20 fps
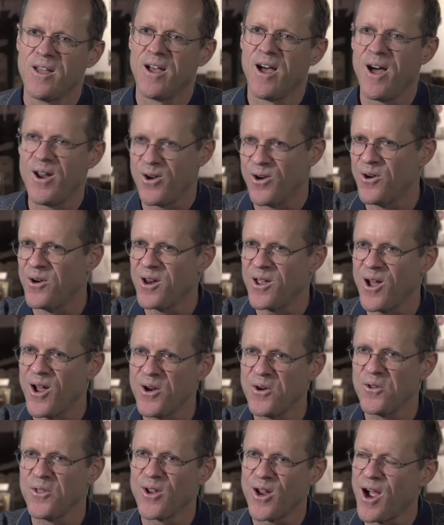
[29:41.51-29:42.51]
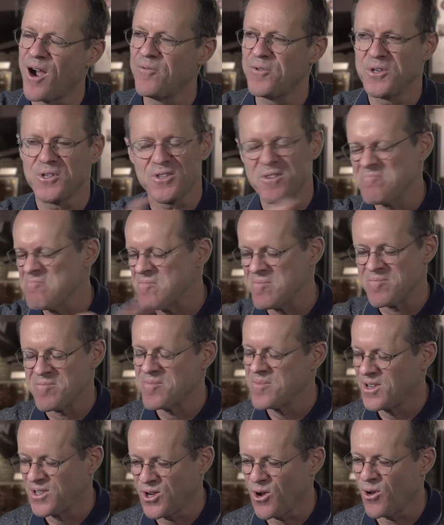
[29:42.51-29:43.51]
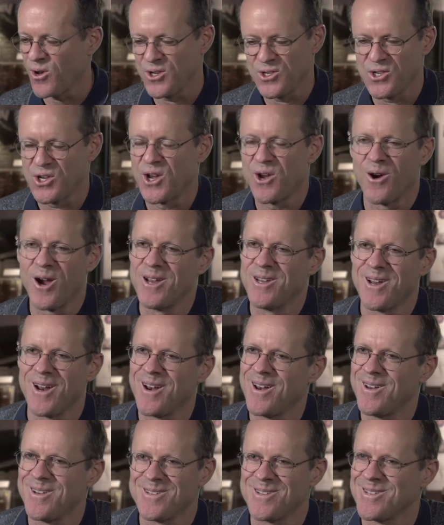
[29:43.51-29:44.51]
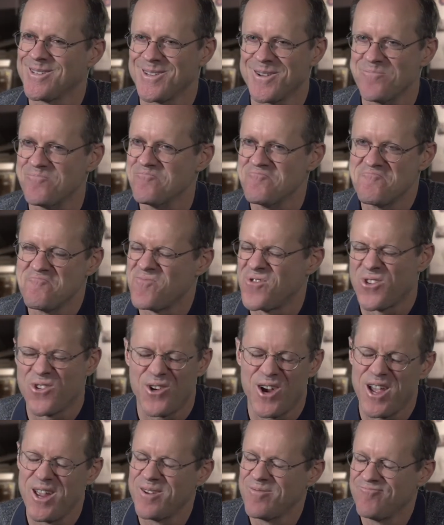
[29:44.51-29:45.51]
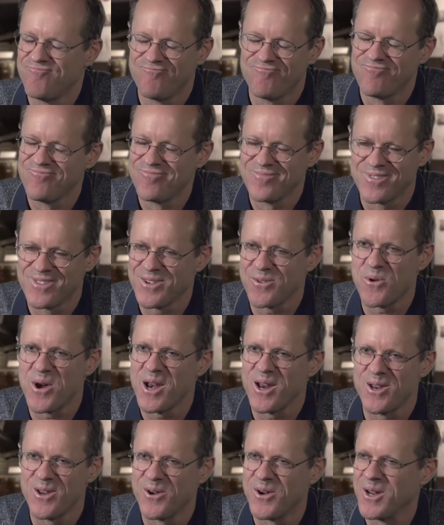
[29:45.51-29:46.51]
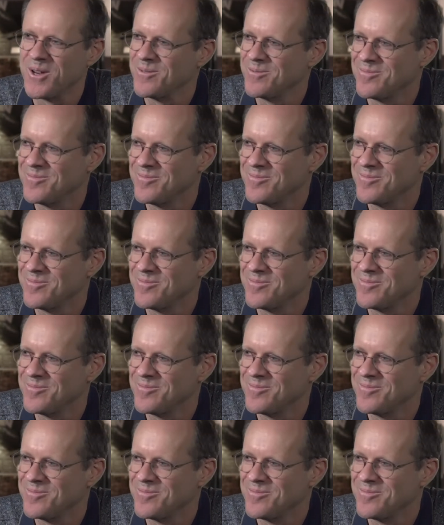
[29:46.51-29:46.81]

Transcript: Under the covers, totally secure identity system. It's great. It's the way to do it.